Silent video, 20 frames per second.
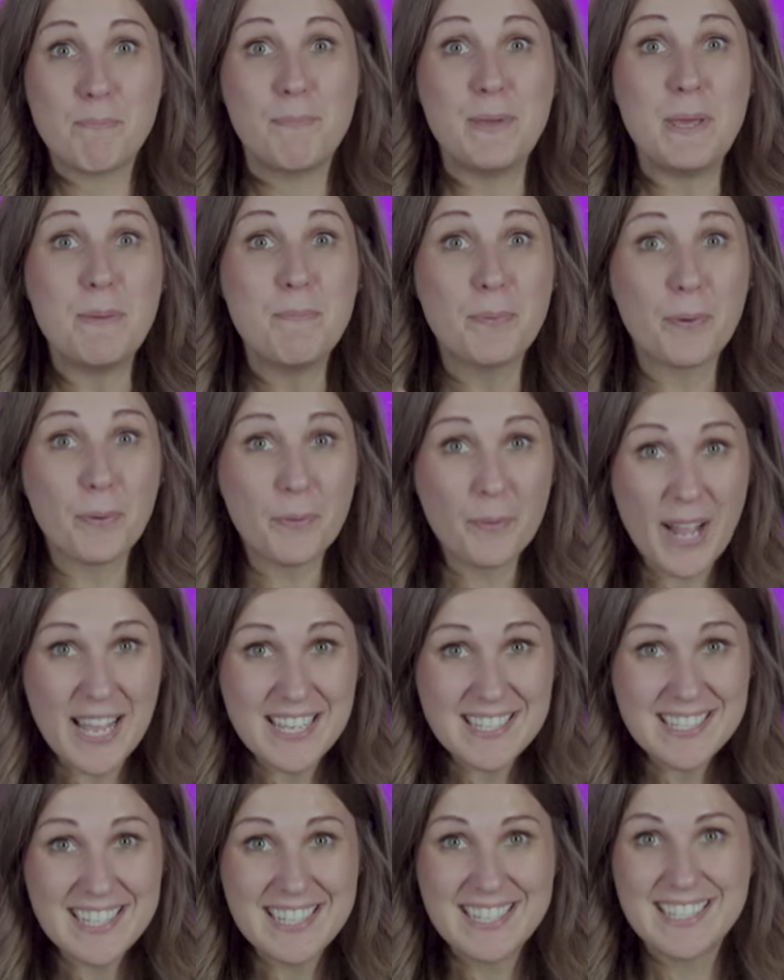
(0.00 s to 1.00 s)
be
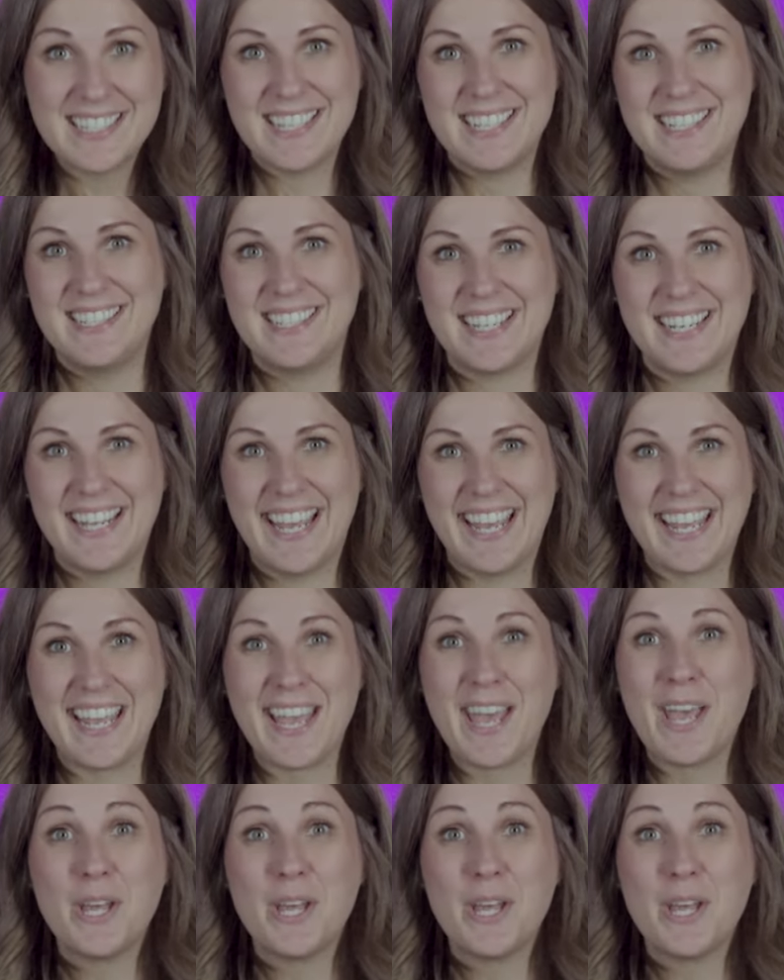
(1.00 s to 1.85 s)
present in today.